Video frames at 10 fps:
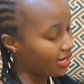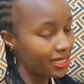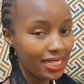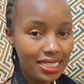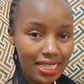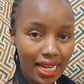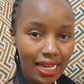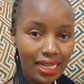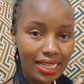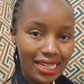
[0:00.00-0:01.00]
this is
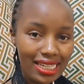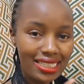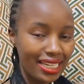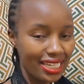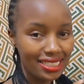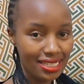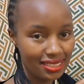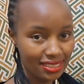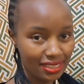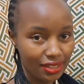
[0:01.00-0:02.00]
a
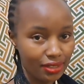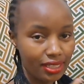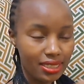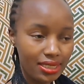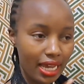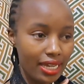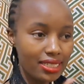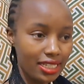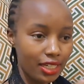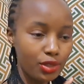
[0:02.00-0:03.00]
necessity. This, I
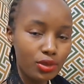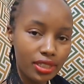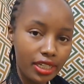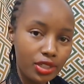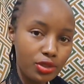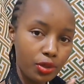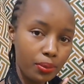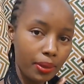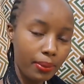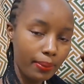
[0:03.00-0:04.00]
started using it on
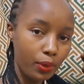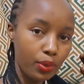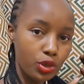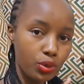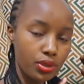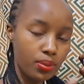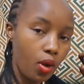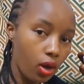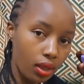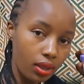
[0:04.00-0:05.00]
my baby when she was
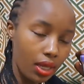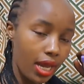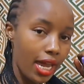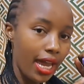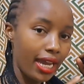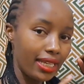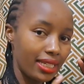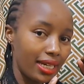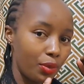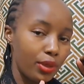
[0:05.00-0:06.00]
small, and
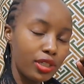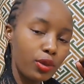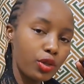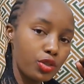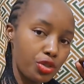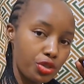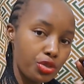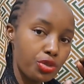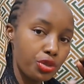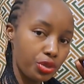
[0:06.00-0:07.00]
we continue
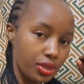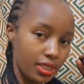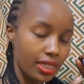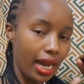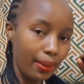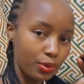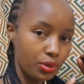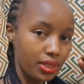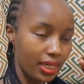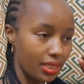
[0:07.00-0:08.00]
to use it up to
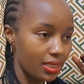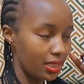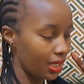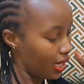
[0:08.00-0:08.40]
date.